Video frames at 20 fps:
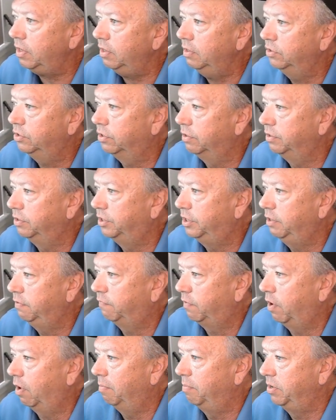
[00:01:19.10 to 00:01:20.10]
So the
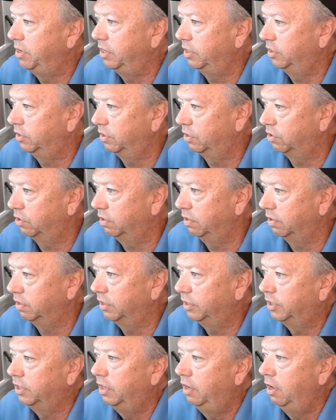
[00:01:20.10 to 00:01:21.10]
default being
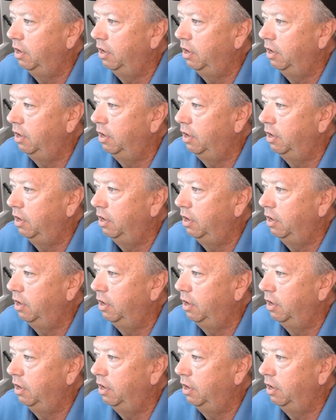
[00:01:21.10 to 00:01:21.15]
concurrent,